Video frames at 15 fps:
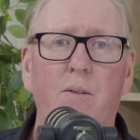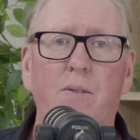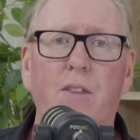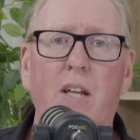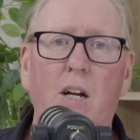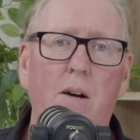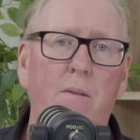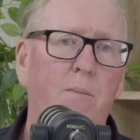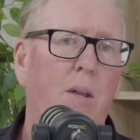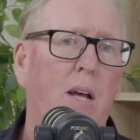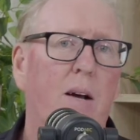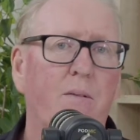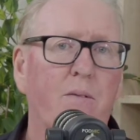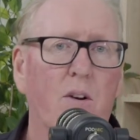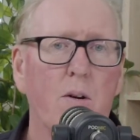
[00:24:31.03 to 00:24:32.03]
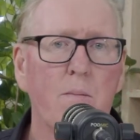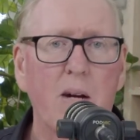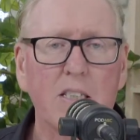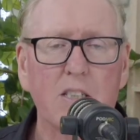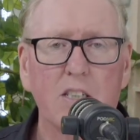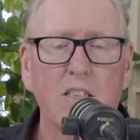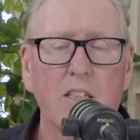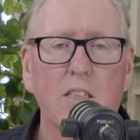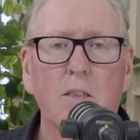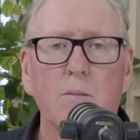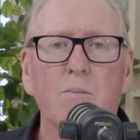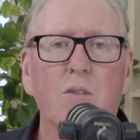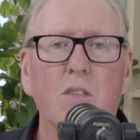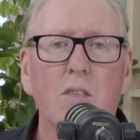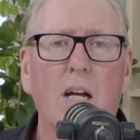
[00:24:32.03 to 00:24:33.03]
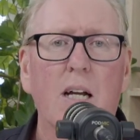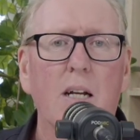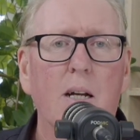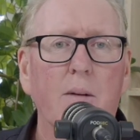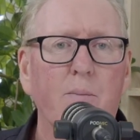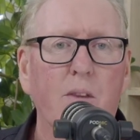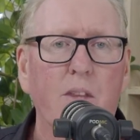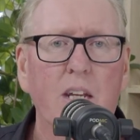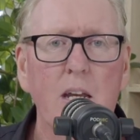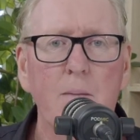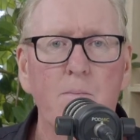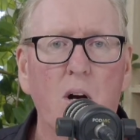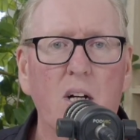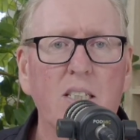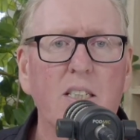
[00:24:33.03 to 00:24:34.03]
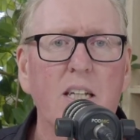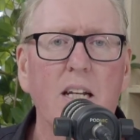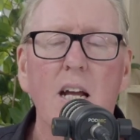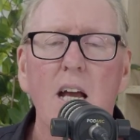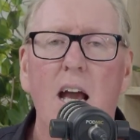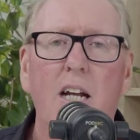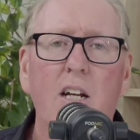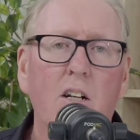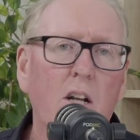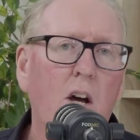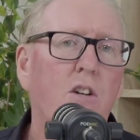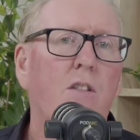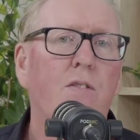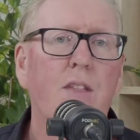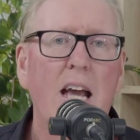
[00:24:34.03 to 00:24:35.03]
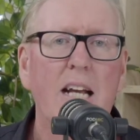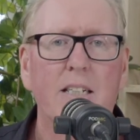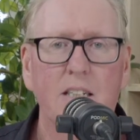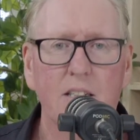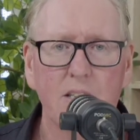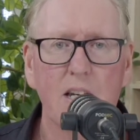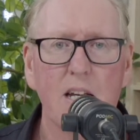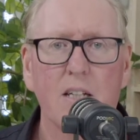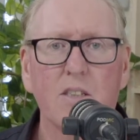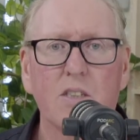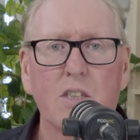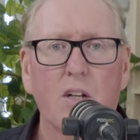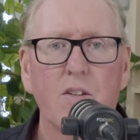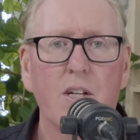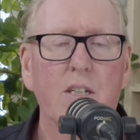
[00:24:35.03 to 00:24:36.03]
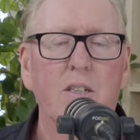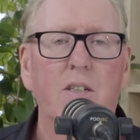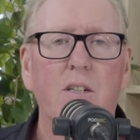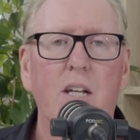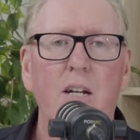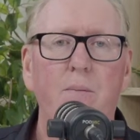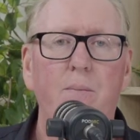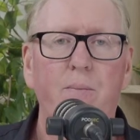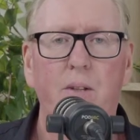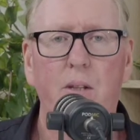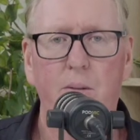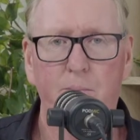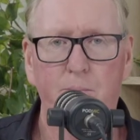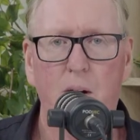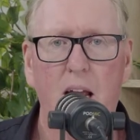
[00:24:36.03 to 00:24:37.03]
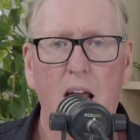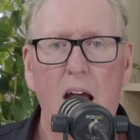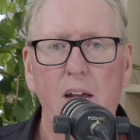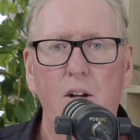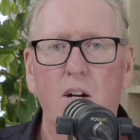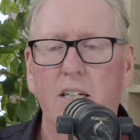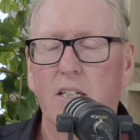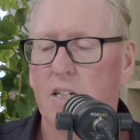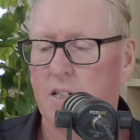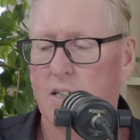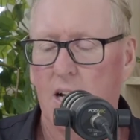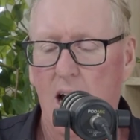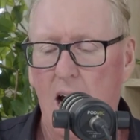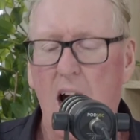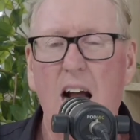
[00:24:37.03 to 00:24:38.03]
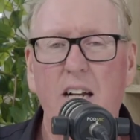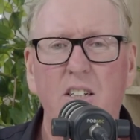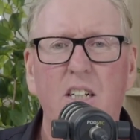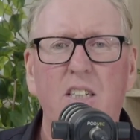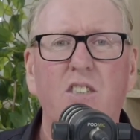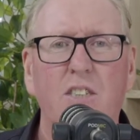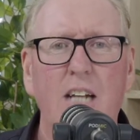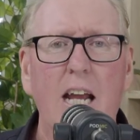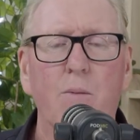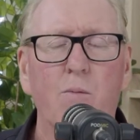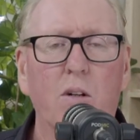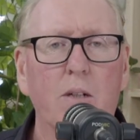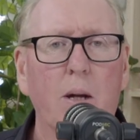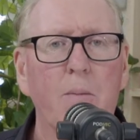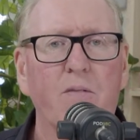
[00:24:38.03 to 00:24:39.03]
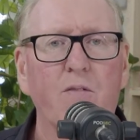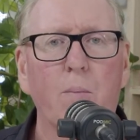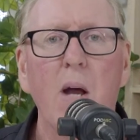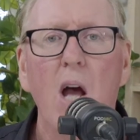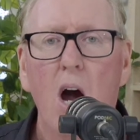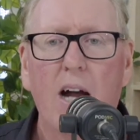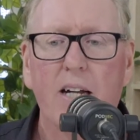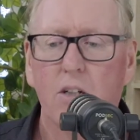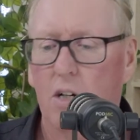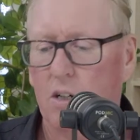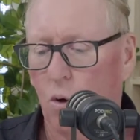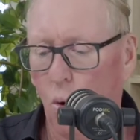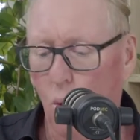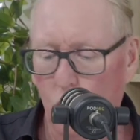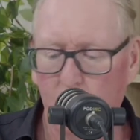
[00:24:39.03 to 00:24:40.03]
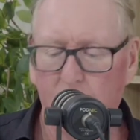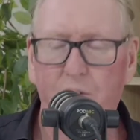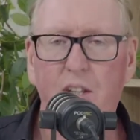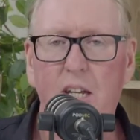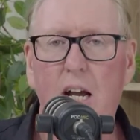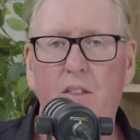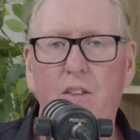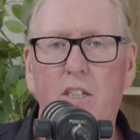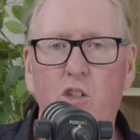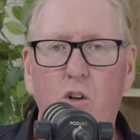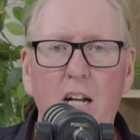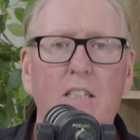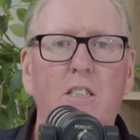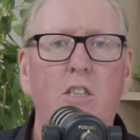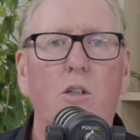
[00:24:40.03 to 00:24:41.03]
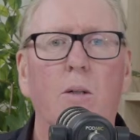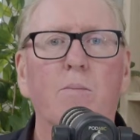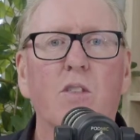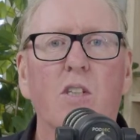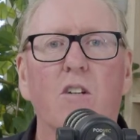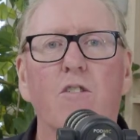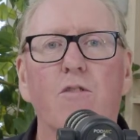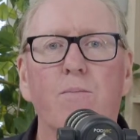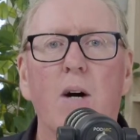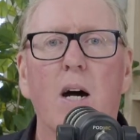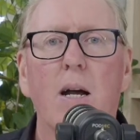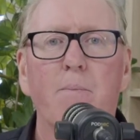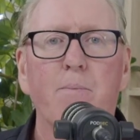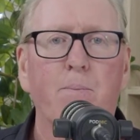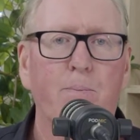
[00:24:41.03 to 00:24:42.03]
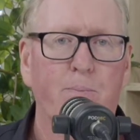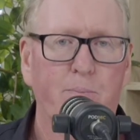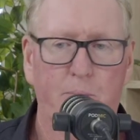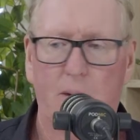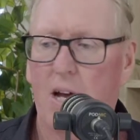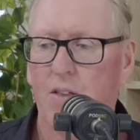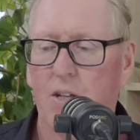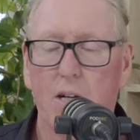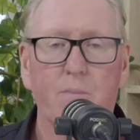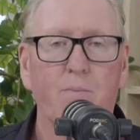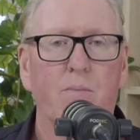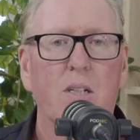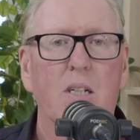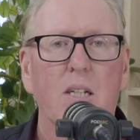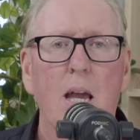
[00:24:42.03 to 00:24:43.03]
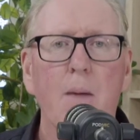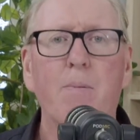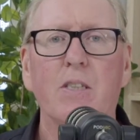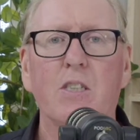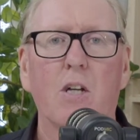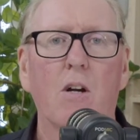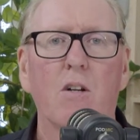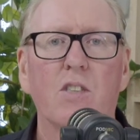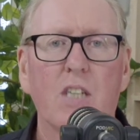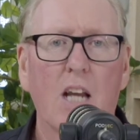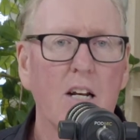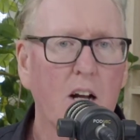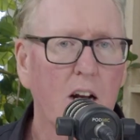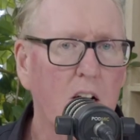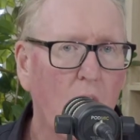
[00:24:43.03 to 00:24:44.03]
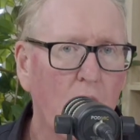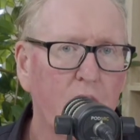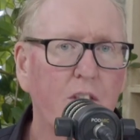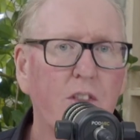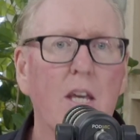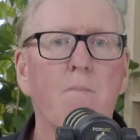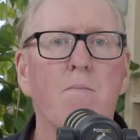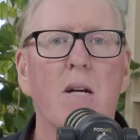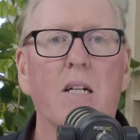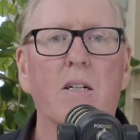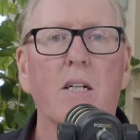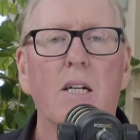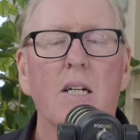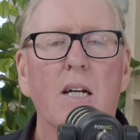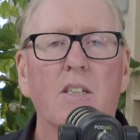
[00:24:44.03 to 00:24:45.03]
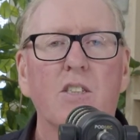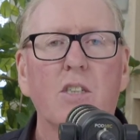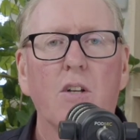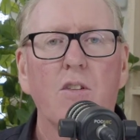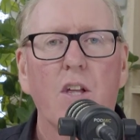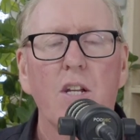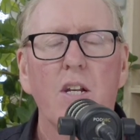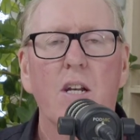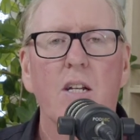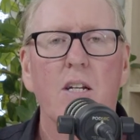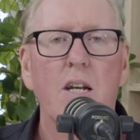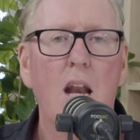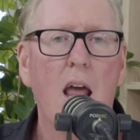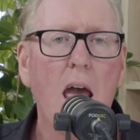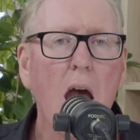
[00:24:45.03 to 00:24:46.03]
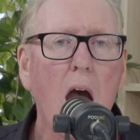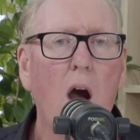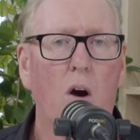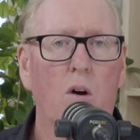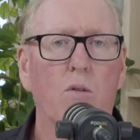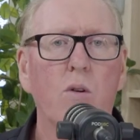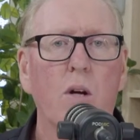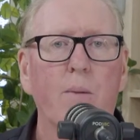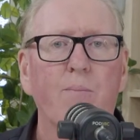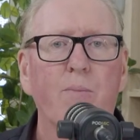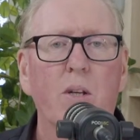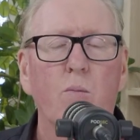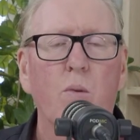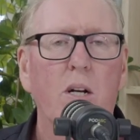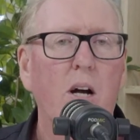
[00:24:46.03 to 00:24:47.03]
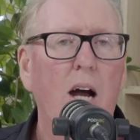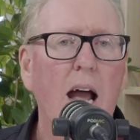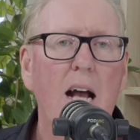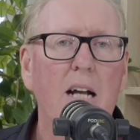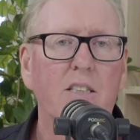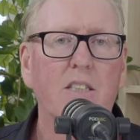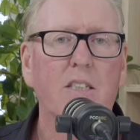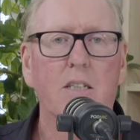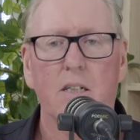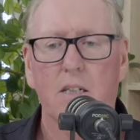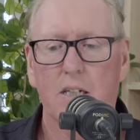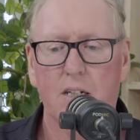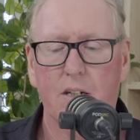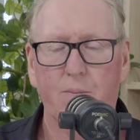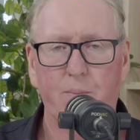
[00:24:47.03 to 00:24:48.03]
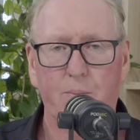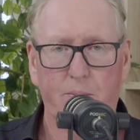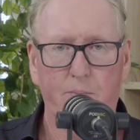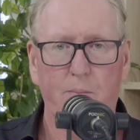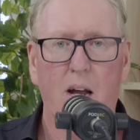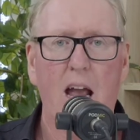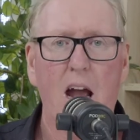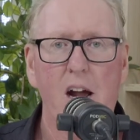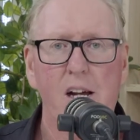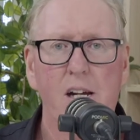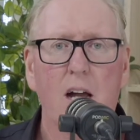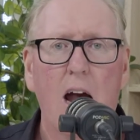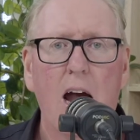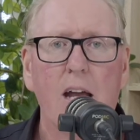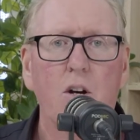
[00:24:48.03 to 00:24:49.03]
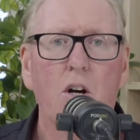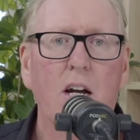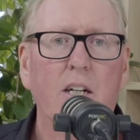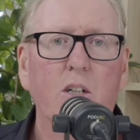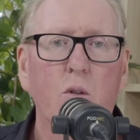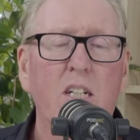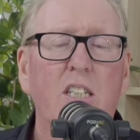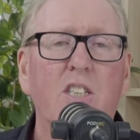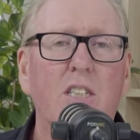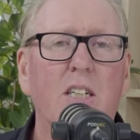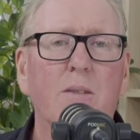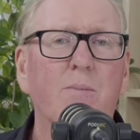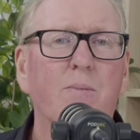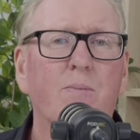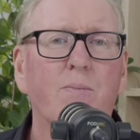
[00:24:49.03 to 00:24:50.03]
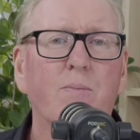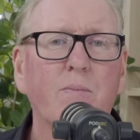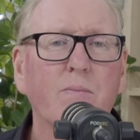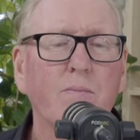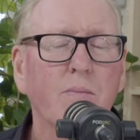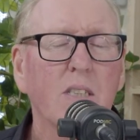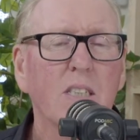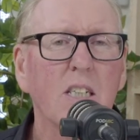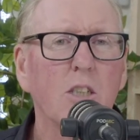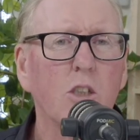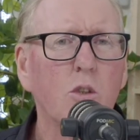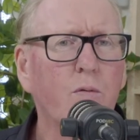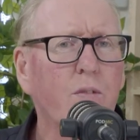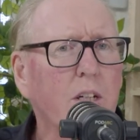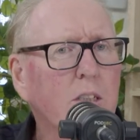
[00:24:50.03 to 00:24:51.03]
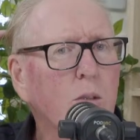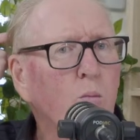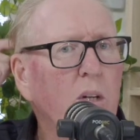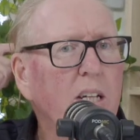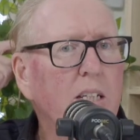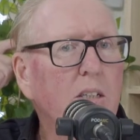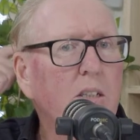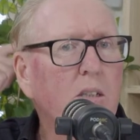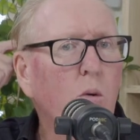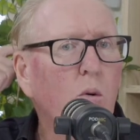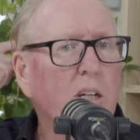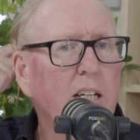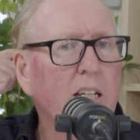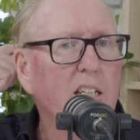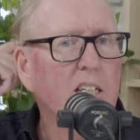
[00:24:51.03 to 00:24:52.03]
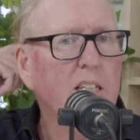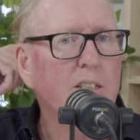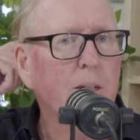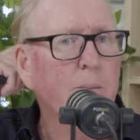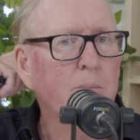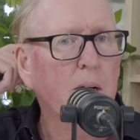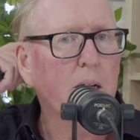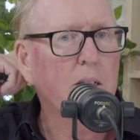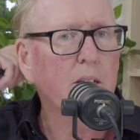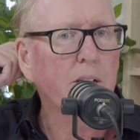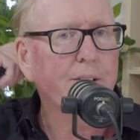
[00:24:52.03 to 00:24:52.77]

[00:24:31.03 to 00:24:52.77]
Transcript: that I'm very much a systems thinking mindset. And I loaded that in there so that then my AI could understand where I'm coming from. I got all of the other transcripts of my other episodes and I loaded them in so that now when I ask my AI a question, it still feels weird calling it, but